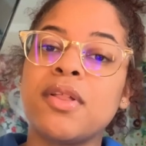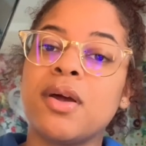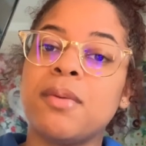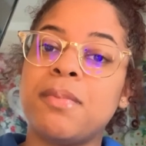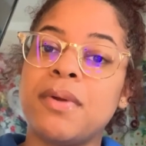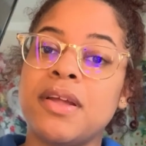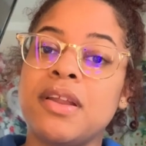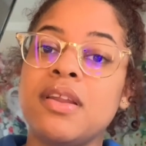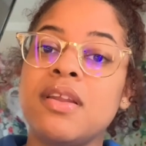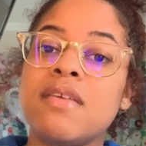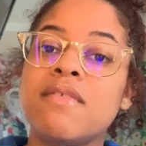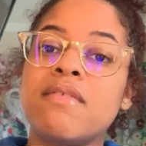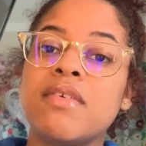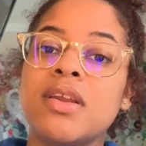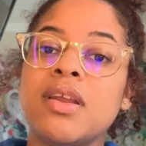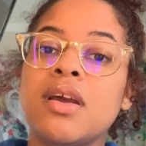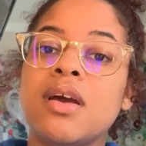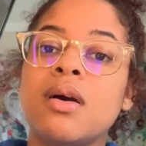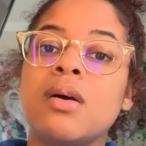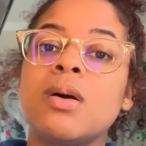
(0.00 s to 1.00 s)
opinion
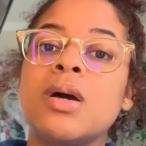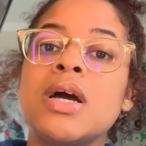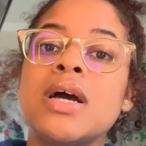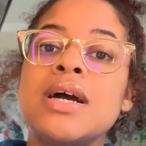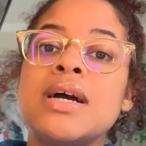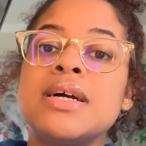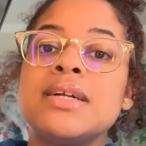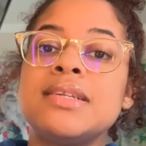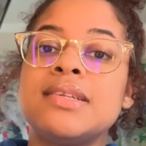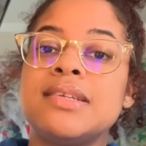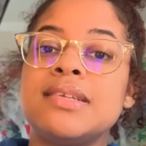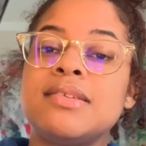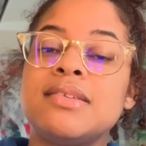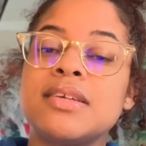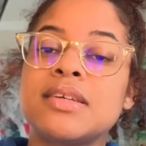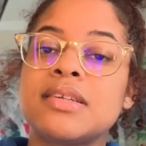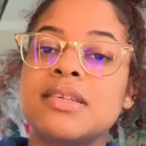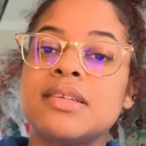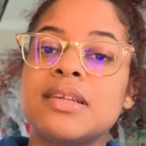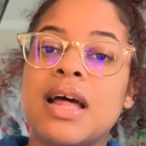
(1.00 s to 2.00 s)
video to
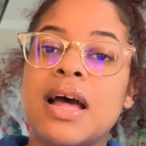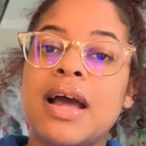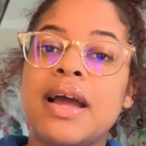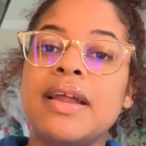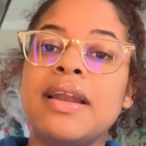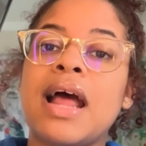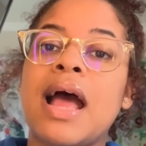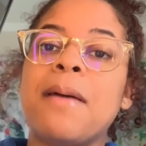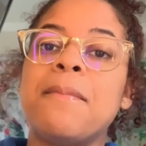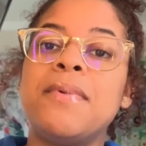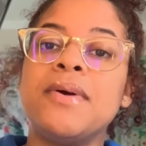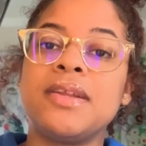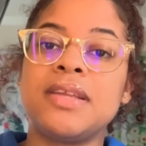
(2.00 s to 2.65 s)
6ix9ine, I put